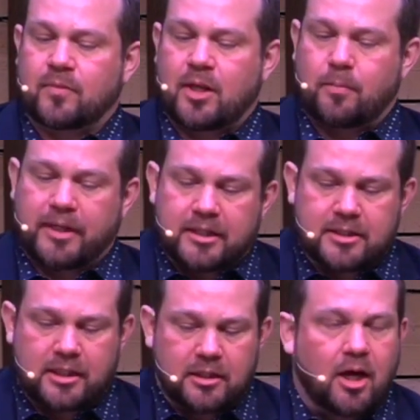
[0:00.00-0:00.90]
Because
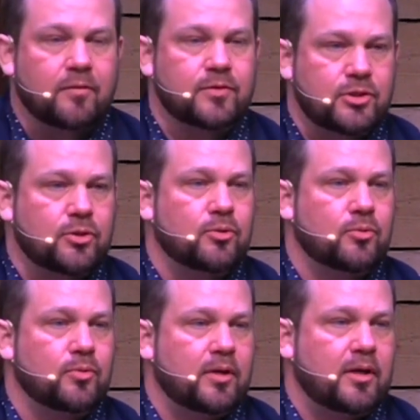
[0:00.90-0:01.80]
he loves
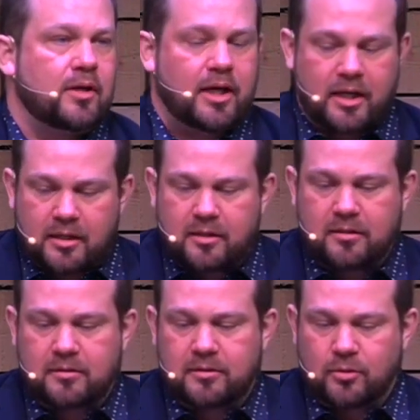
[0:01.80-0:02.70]
you and
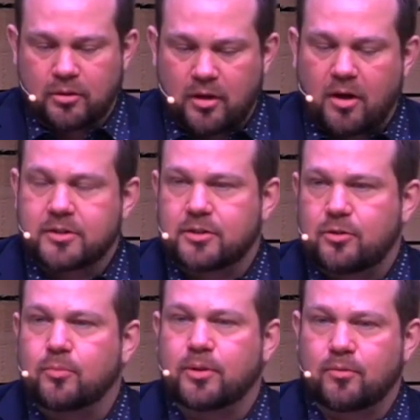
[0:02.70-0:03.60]
your lost
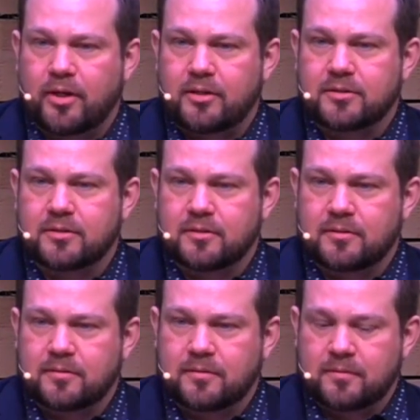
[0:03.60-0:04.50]
human race.
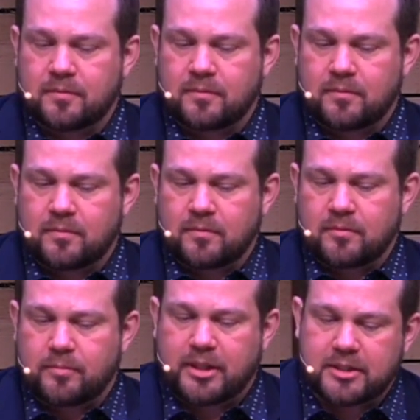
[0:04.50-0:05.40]

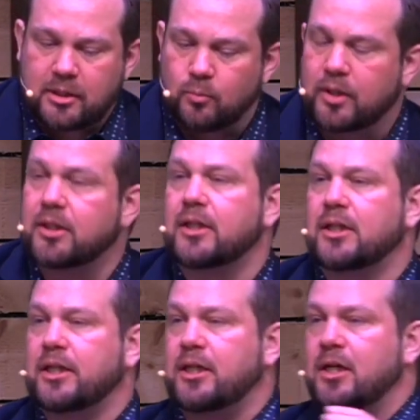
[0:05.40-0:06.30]
Because he
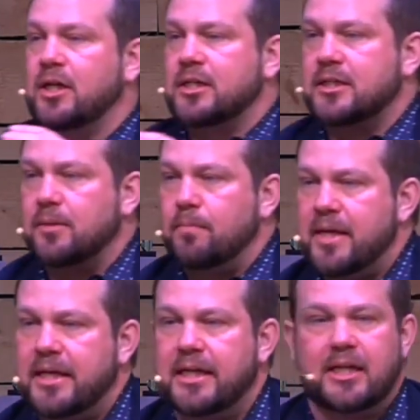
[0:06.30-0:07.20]
willingly
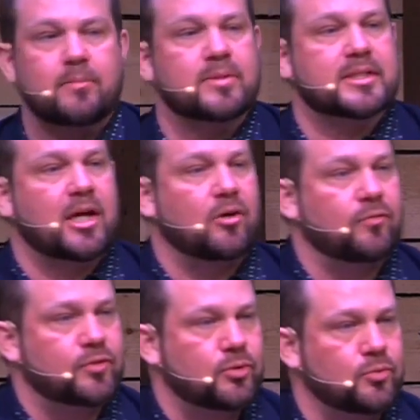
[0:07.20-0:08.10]
submitted himself
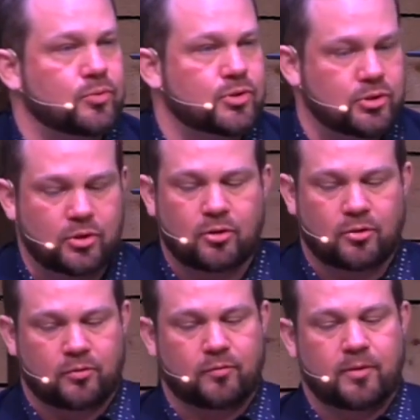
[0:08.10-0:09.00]
to serve.